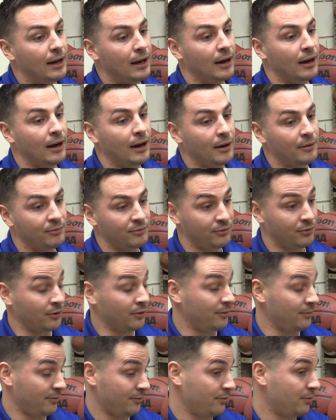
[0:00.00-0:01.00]
um,
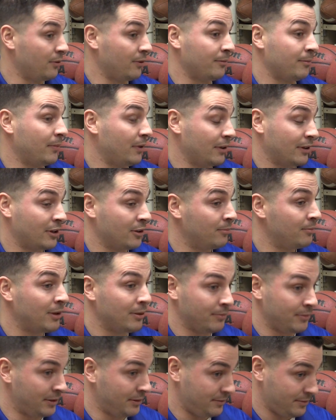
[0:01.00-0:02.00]
from from a
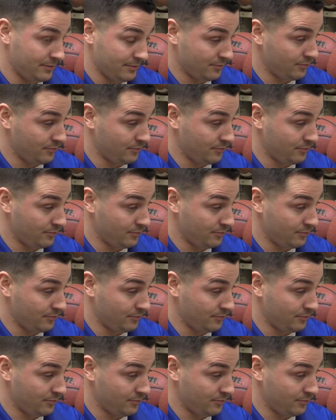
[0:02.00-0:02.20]
commitment,